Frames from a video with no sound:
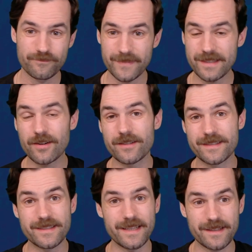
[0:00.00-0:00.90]
This card's
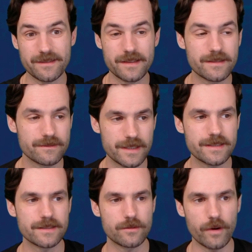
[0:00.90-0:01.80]
sick. This
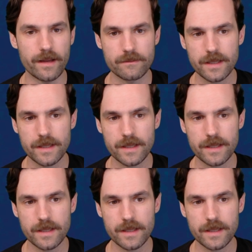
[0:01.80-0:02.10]
is great.